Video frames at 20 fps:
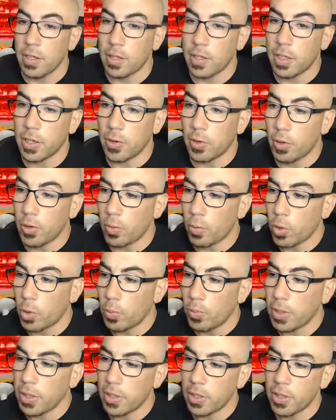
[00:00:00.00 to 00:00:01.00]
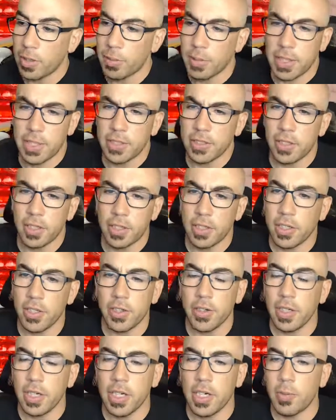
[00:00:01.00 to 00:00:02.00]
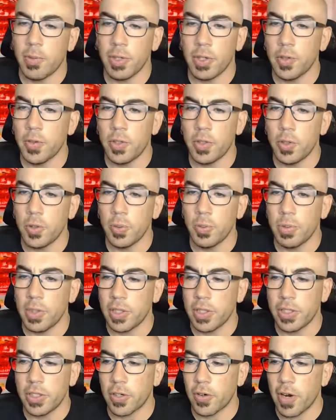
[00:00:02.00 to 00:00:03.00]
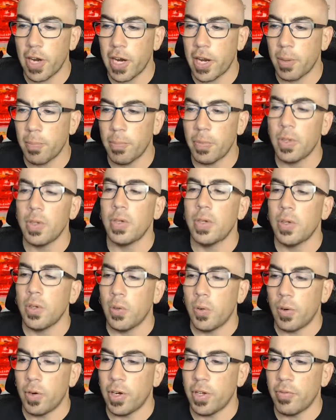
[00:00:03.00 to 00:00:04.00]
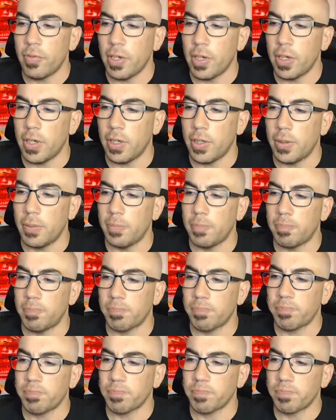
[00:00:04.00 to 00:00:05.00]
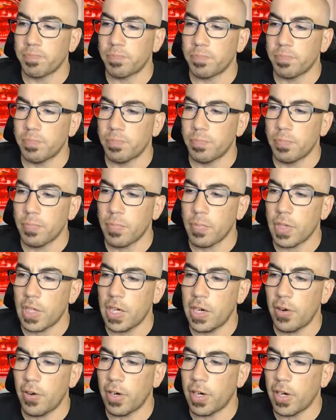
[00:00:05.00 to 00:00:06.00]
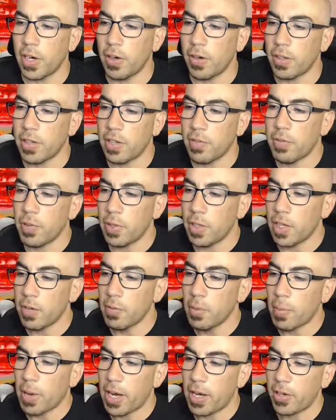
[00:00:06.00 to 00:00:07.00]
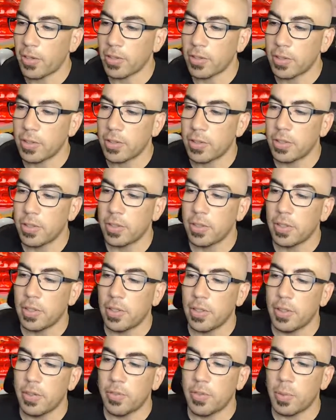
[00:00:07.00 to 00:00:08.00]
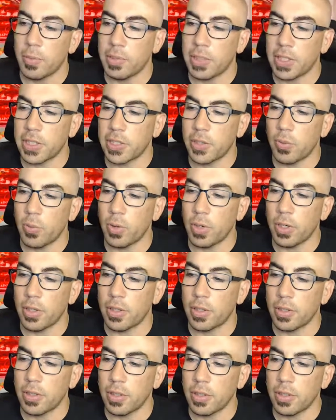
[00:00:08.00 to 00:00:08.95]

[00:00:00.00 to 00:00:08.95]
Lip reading: Get a hold of Roman, but you can get him on YouTube, Instagram, or even Eric here. 11 miles from 6 to 1.